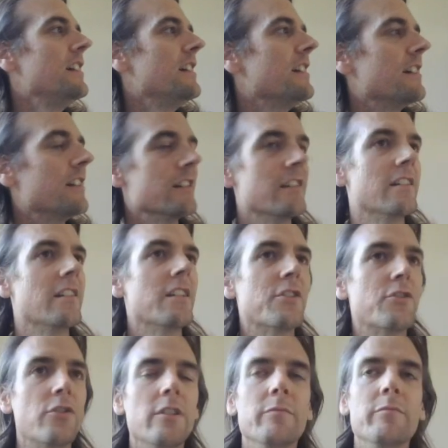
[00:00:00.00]
a
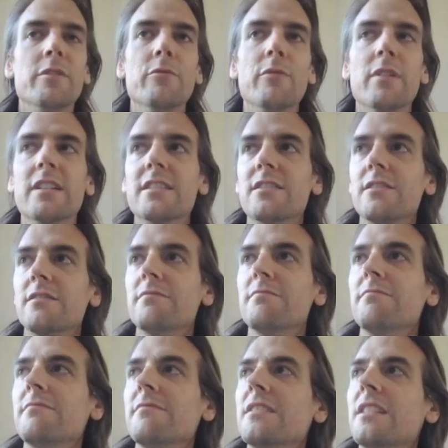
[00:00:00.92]
trip you went on.
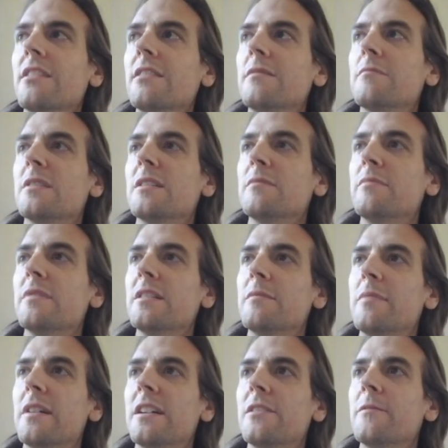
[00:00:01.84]
It might be
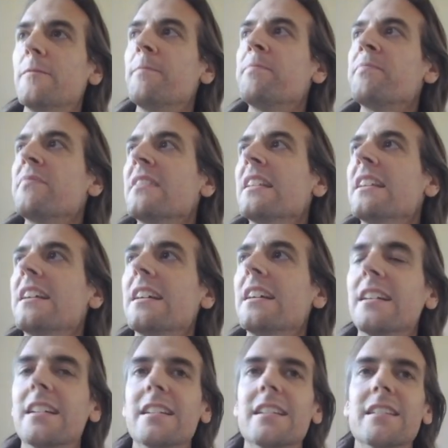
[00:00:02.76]
about
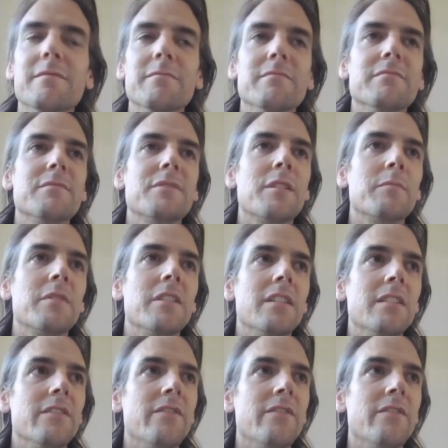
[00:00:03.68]
some kind of